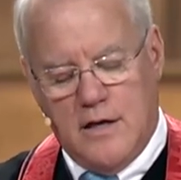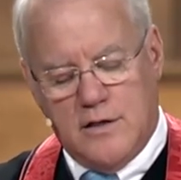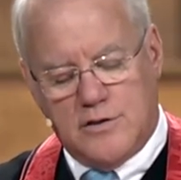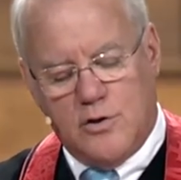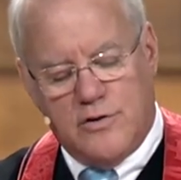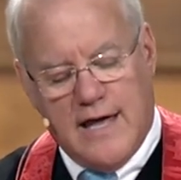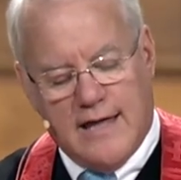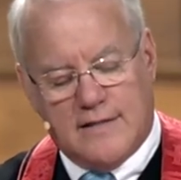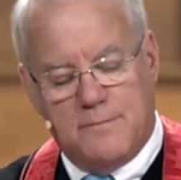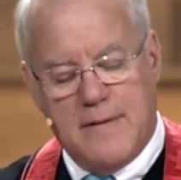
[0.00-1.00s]
So
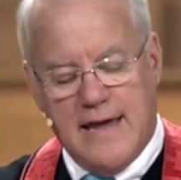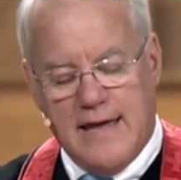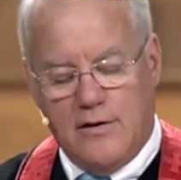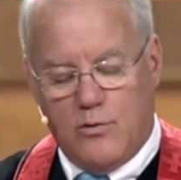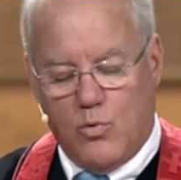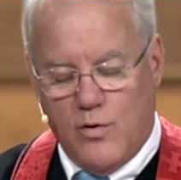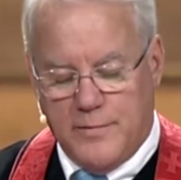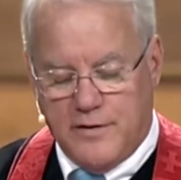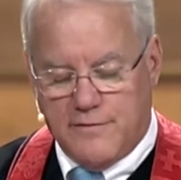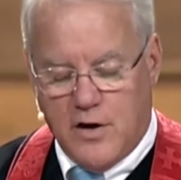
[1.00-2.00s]
that the man or
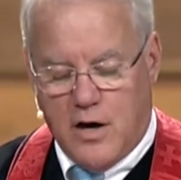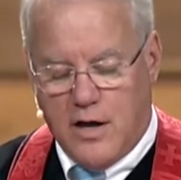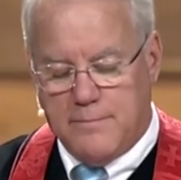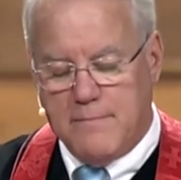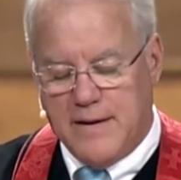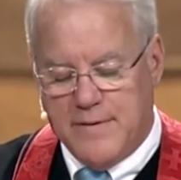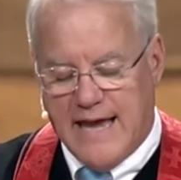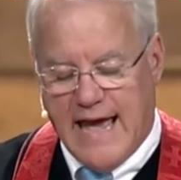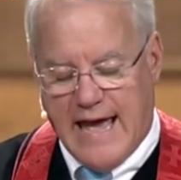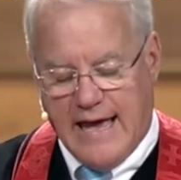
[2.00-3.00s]
woman of God may be
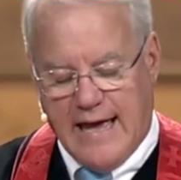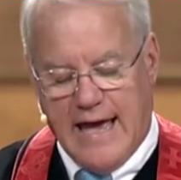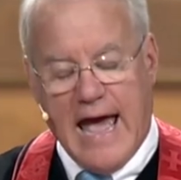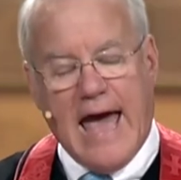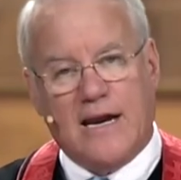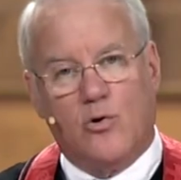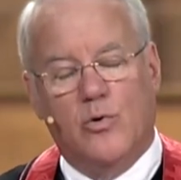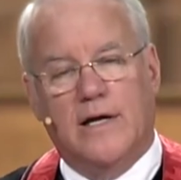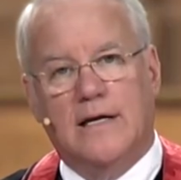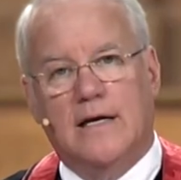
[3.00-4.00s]

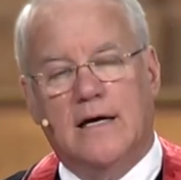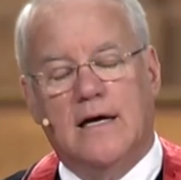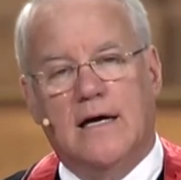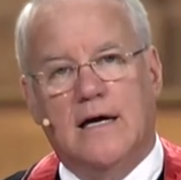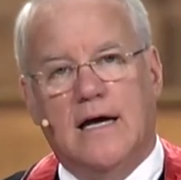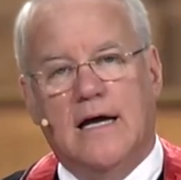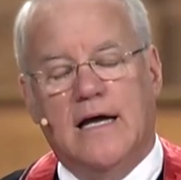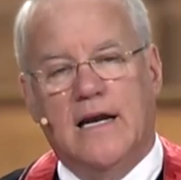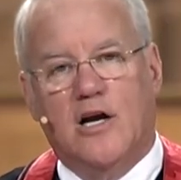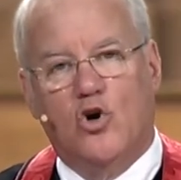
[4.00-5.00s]
adequate
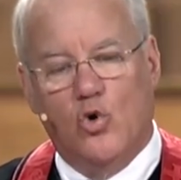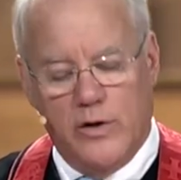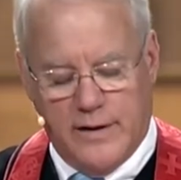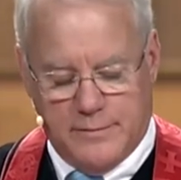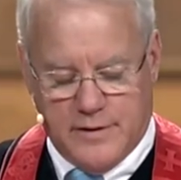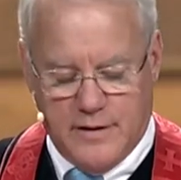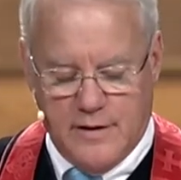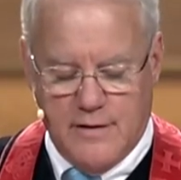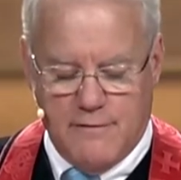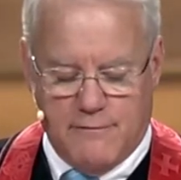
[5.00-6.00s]
and equipped
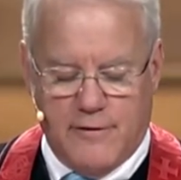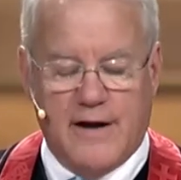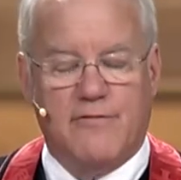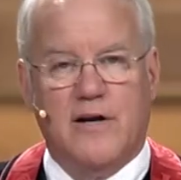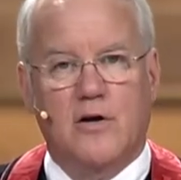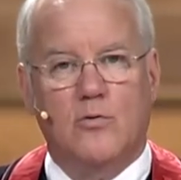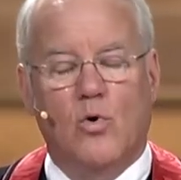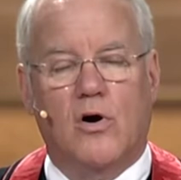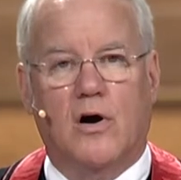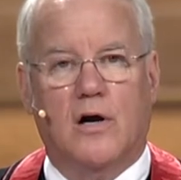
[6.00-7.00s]
for every good
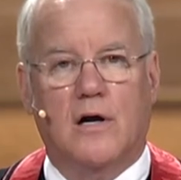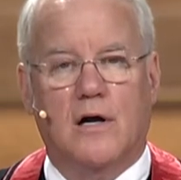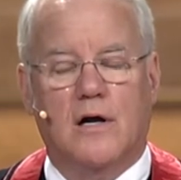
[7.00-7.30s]
work.